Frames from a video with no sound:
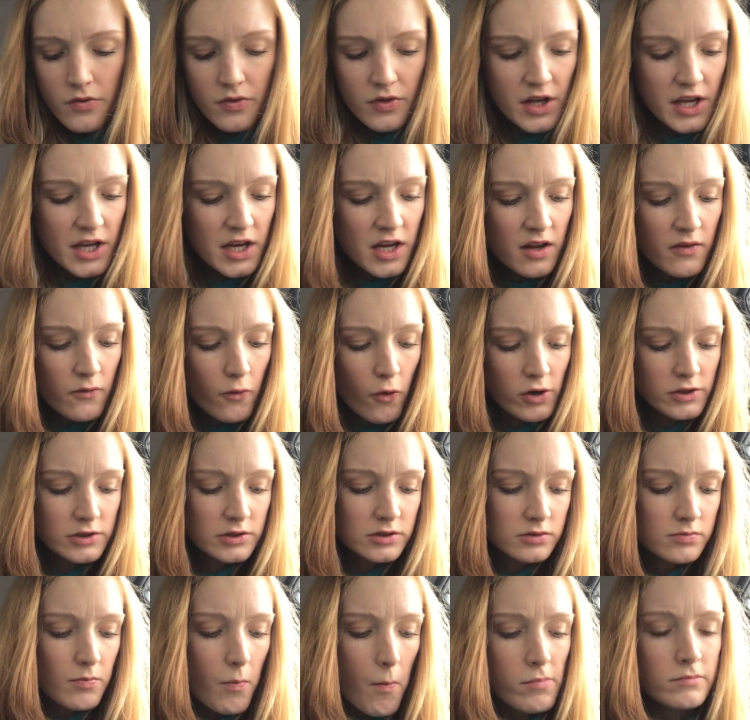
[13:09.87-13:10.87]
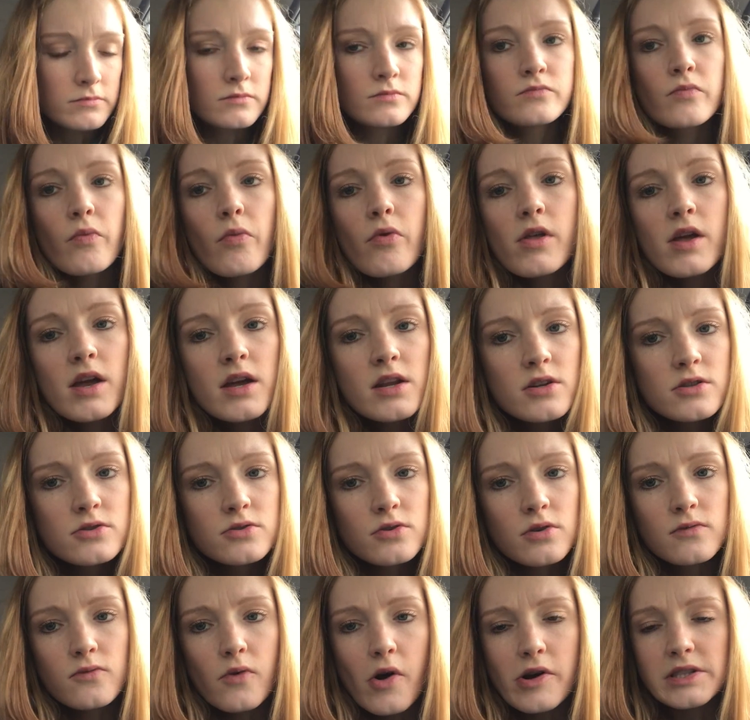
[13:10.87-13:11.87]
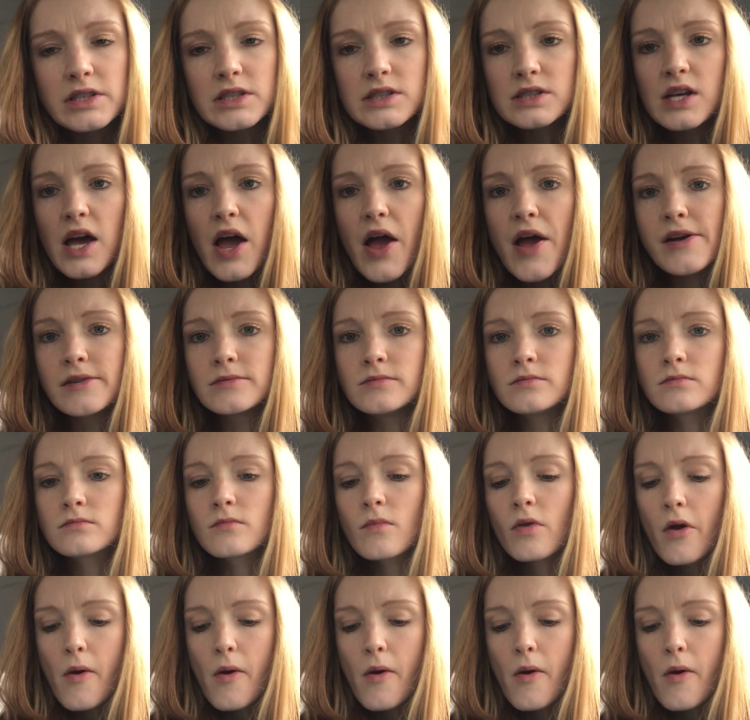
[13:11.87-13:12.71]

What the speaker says: The eating disorder voice is saying,